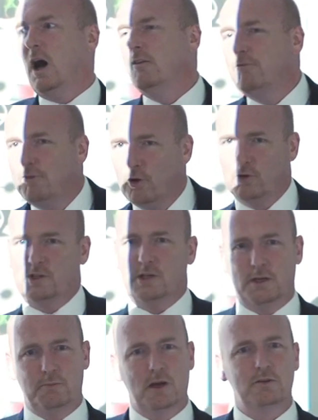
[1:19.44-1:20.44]

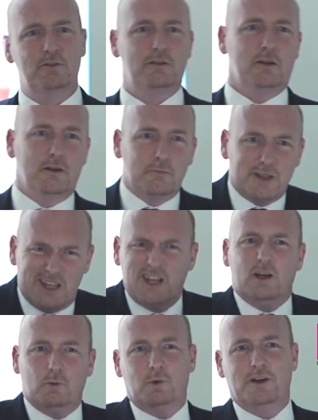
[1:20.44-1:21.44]
Unfortunately, most of them are the
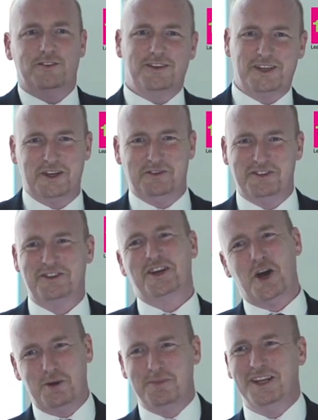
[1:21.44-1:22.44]
little ones that go into
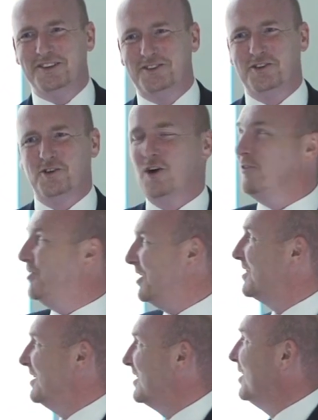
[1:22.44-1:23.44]
your home and into your
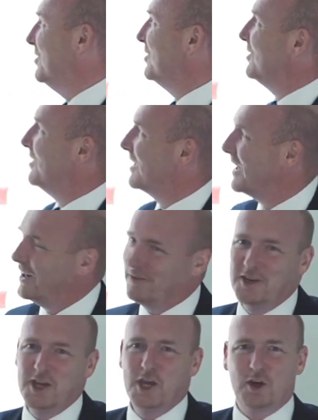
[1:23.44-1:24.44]
office and don't do the kind
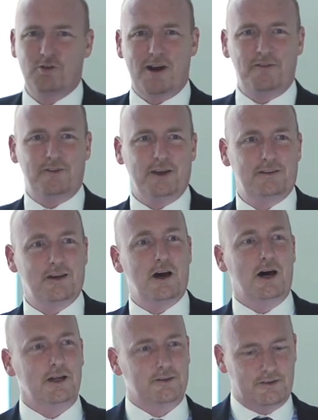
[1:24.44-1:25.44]
of graphics
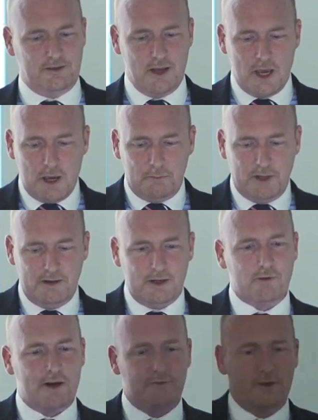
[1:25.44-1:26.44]
arts. But in
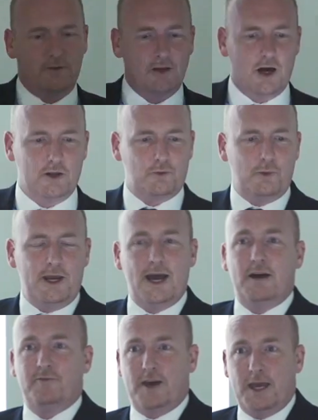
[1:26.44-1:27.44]
graphics arts, we
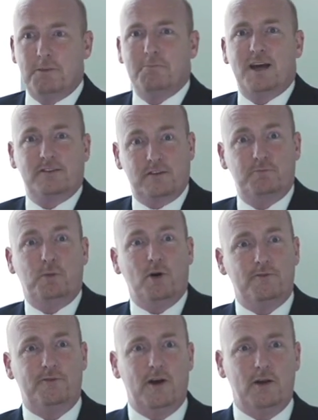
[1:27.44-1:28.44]
have a massive
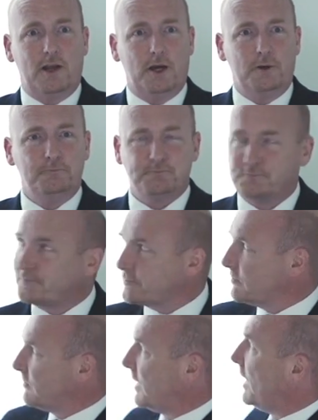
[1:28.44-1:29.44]
portfolio.
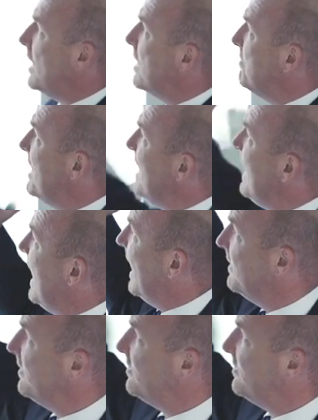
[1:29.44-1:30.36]
And